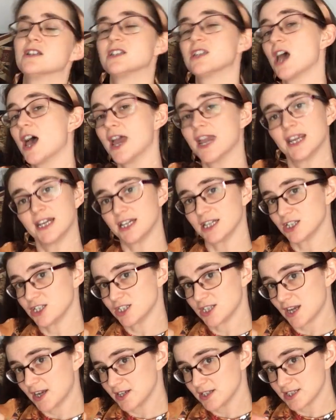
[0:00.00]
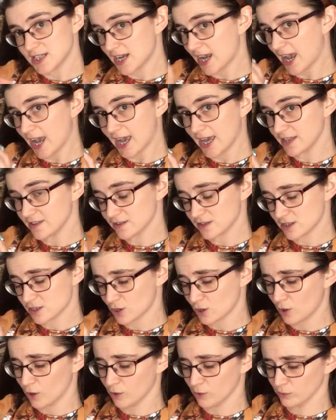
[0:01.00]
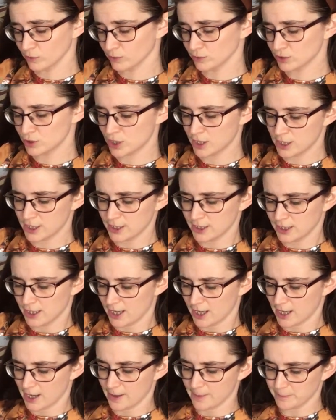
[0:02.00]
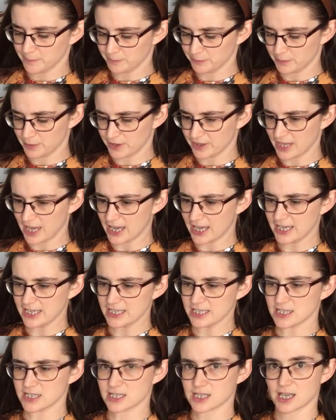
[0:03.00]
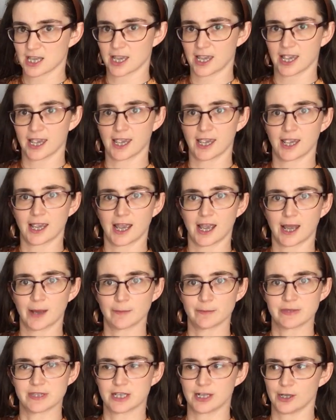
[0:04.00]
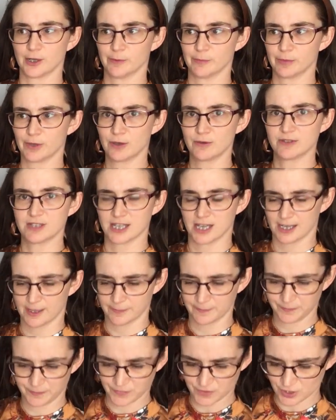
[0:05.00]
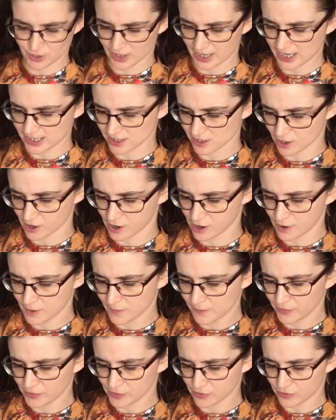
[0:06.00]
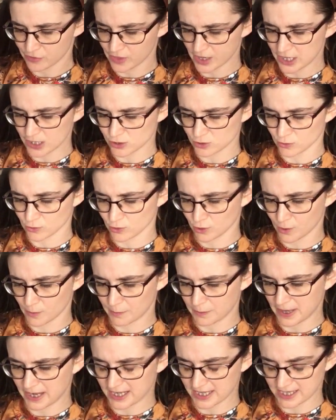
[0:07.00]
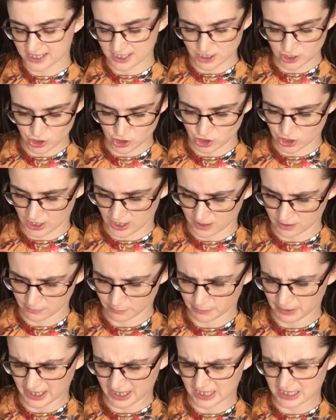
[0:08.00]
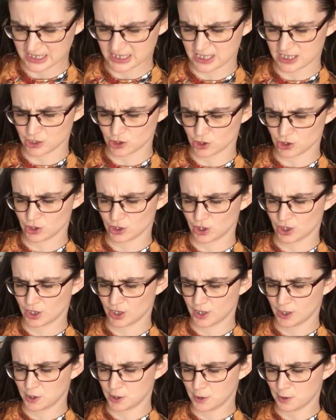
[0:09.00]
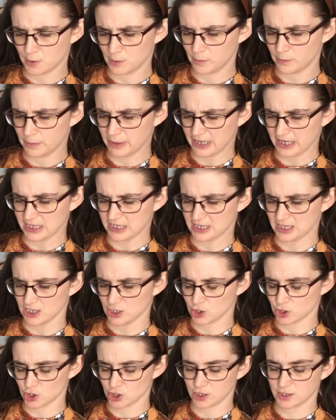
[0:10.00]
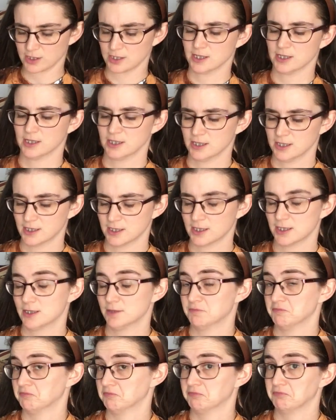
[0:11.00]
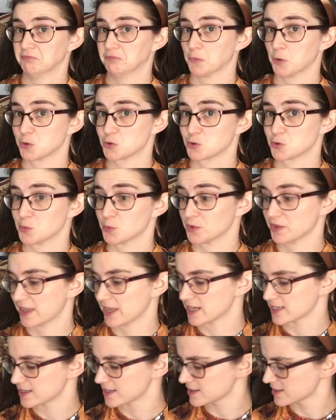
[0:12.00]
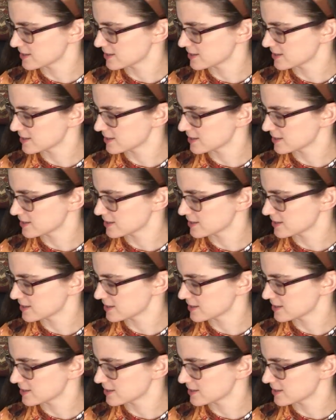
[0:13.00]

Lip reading: tiny, dainty hands to hold. But that is a absolute beauty. So that's our Theodore Pictish Gin. Pictish? Pictish. Not sure what that